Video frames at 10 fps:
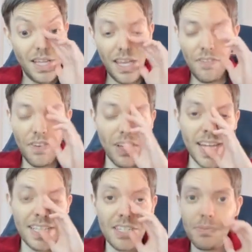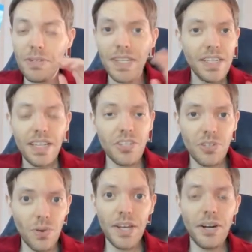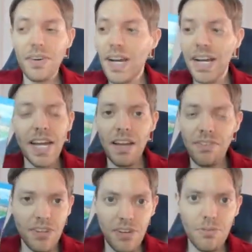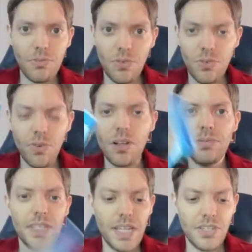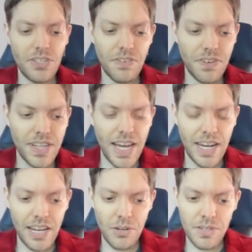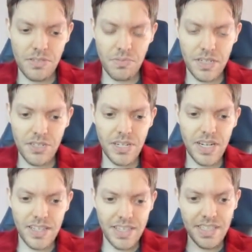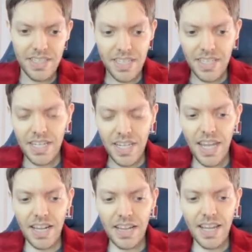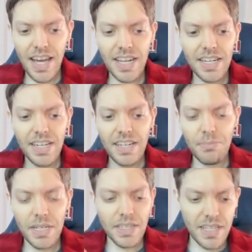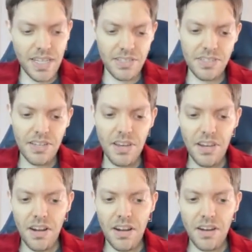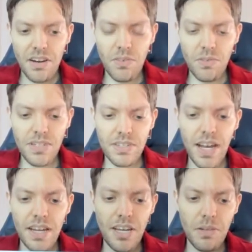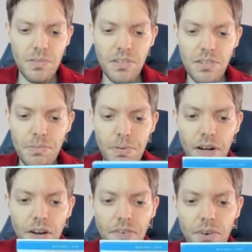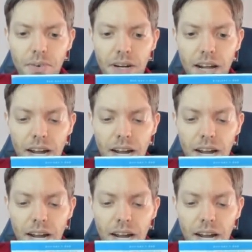If you like this movie, that's quite alright. I have no qualms against you for that. I always want to try and, like, hit that. But this was not up to par for what